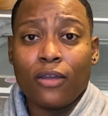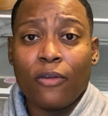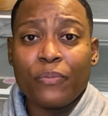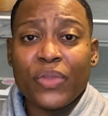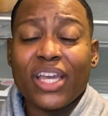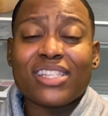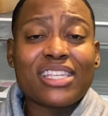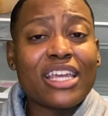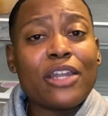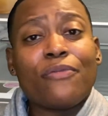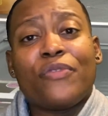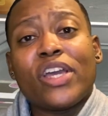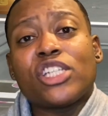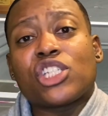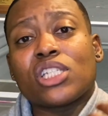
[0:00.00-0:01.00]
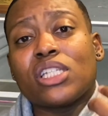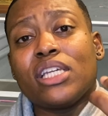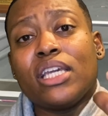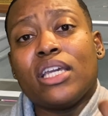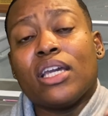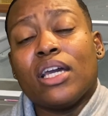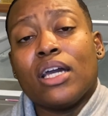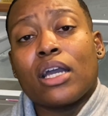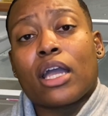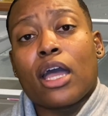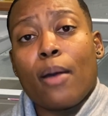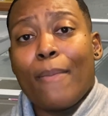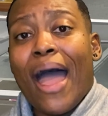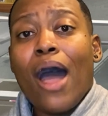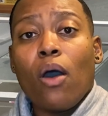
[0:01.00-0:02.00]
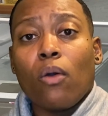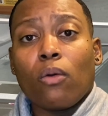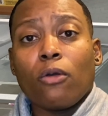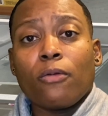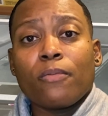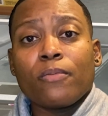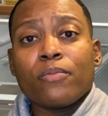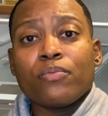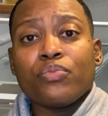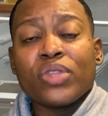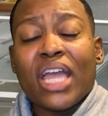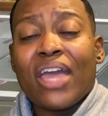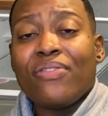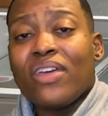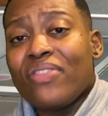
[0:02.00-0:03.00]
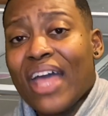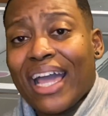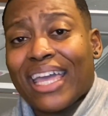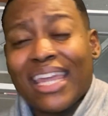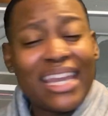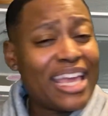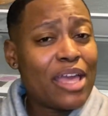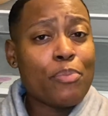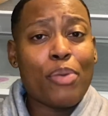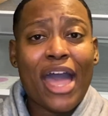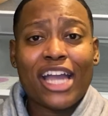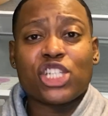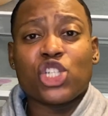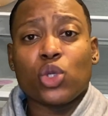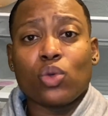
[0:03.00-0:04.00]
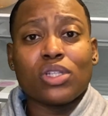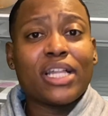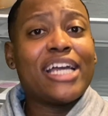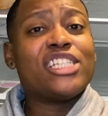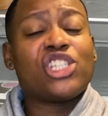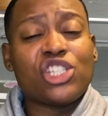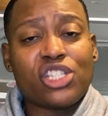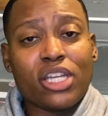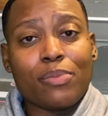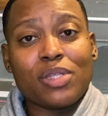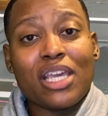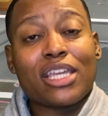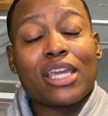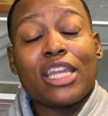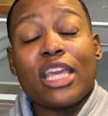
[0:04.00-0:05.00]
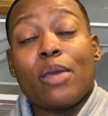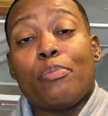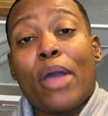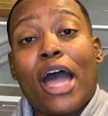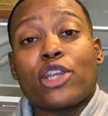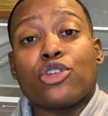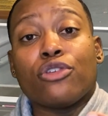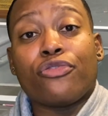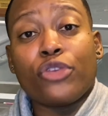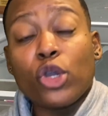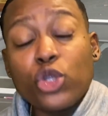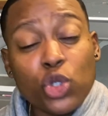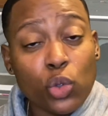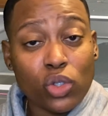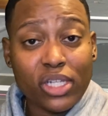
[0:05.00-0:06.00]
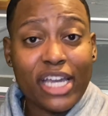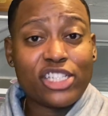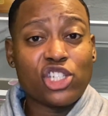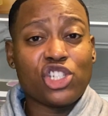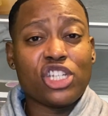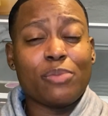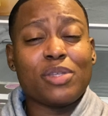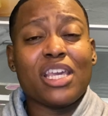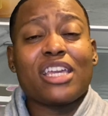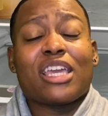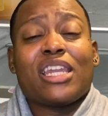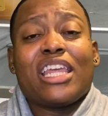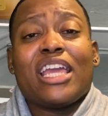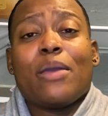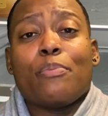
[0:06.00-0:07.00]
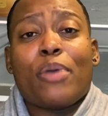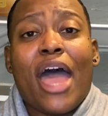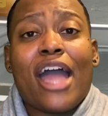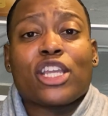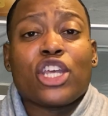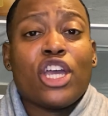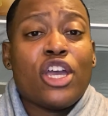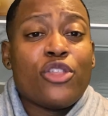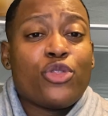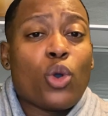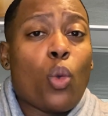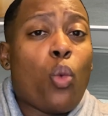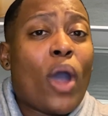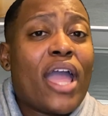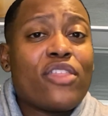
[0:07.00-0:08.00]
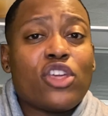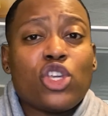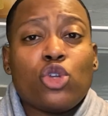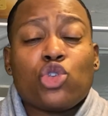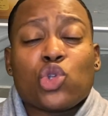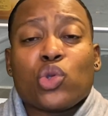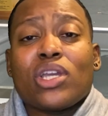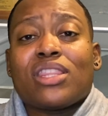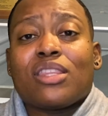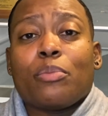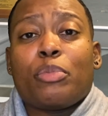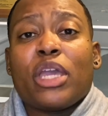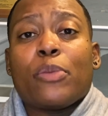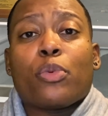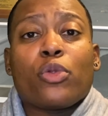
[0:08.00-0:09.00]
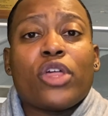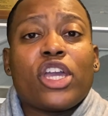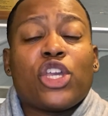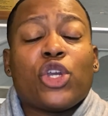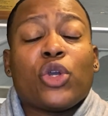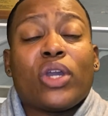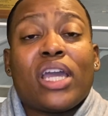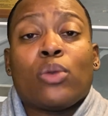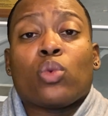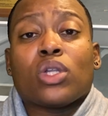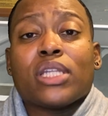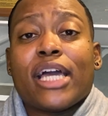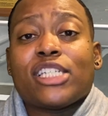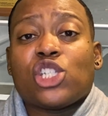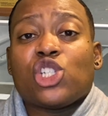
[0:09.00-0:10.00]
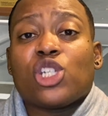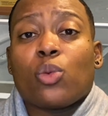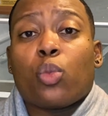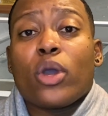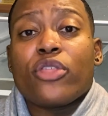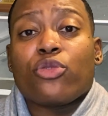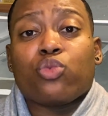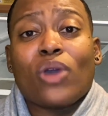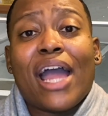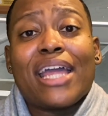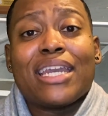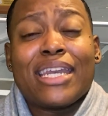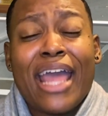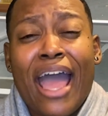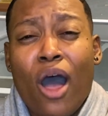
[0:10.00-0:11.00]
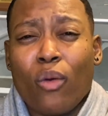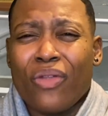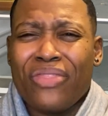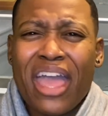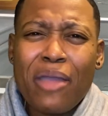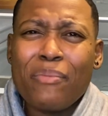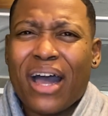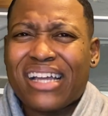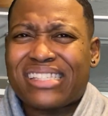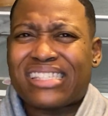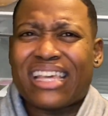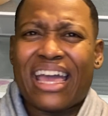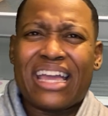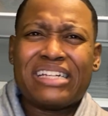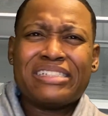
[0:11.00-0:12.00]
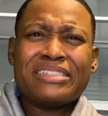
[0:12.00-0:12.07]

It's going to eventually come out. And then that can impact your relationships. It can impact your future relationships. It can impact the way that you treat the people that you're in relationship with right now. And they might say,